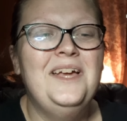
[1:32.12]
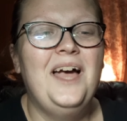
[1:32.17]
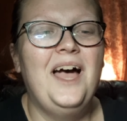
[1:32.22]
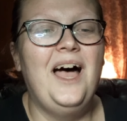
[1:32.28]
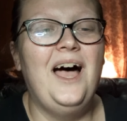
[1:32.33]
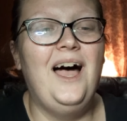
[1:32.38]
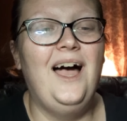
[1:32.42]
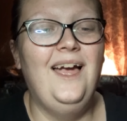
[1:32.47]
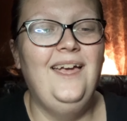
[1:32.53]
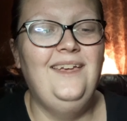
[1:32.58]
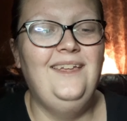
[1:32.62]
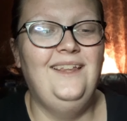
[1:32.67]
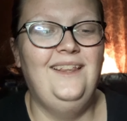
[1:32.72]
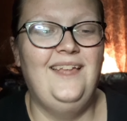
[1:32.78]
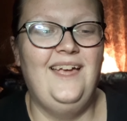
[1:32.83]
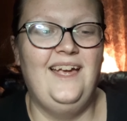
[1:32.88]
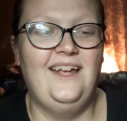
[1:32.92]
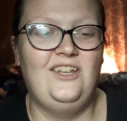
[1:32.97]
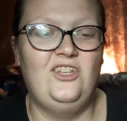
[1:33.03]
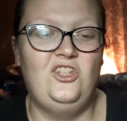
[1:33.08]
I
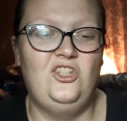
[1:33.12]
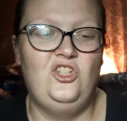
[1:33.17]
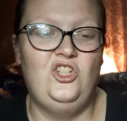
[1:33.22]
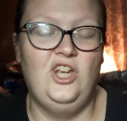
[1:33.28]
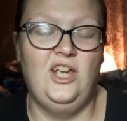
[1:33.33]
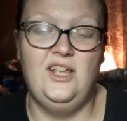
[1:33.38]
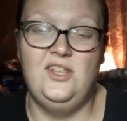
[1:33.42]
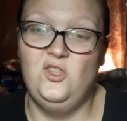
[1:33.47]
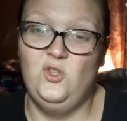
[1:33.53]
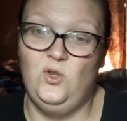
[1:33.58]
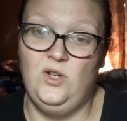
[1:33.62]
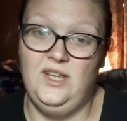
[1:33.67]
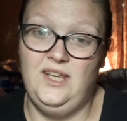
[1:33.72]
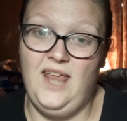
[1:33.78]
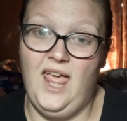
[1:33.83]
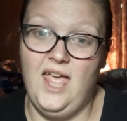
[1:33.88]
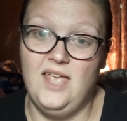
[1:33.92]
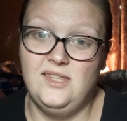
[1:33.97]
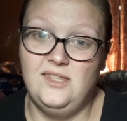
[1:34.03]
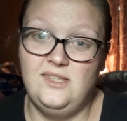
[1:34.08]
collect chickens on a
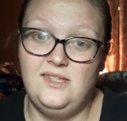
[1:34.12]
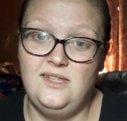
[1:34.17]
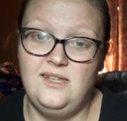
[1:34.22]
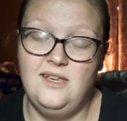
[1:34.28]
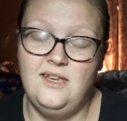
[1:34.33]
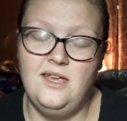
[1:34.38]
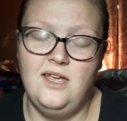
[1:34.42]
nest.